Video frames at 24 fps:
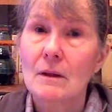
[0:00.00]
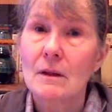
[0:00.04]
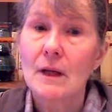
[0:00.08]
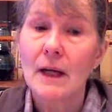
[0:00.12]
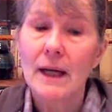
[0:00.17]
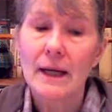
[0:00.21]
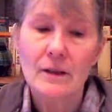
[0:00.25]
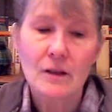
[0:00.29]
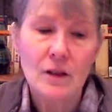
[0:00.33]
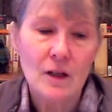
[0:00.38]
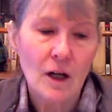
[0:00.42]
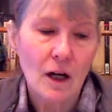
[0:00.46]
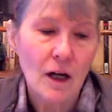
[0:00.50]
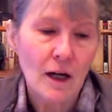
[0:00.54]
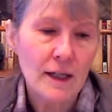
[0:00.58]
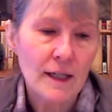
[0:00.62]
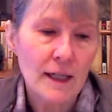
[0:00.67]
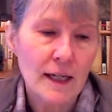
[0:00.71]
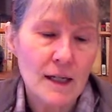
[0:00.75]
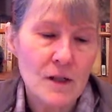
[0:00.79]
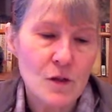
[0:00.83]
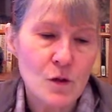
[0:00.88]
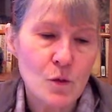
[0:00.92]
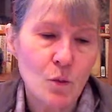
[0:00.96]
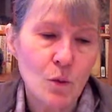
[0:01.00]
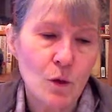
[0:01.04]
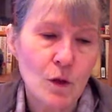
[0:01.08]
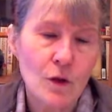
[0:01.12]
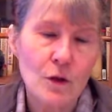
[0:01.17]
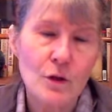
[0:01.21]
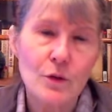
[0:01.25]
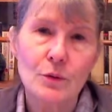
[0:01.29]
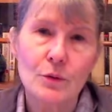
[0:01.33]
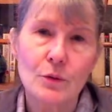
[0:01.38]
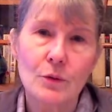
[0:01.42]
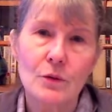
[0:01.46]
And God has
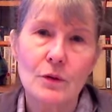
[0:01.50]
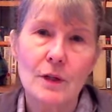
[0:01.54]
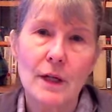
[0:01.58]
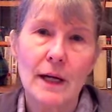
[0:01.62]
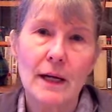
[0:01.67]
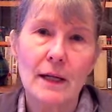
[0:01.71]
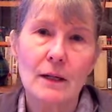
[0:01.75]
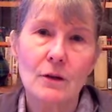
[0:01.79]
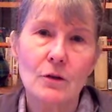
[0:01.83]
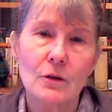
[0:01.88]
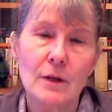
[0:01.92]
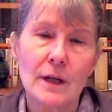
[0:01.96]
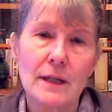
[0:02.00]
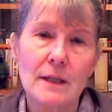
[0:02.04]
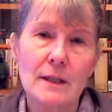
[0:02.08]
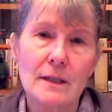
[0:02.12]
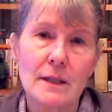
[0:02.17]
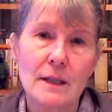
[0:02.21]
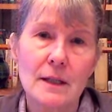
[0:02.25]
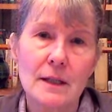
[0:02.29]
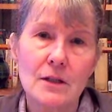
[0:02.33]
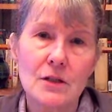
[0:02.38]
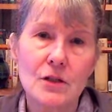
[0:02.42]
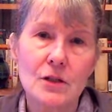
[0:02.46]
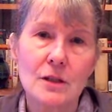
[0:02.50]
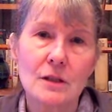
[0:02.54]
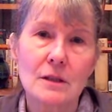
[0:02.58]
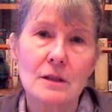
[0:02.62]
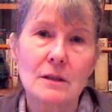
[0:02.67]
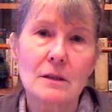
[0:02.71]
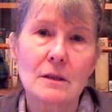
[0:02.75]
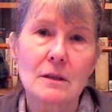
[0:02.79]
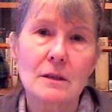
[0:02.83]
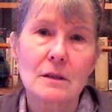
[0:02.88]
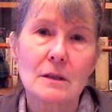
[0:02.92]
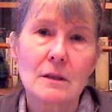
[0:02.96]
worked through that great nation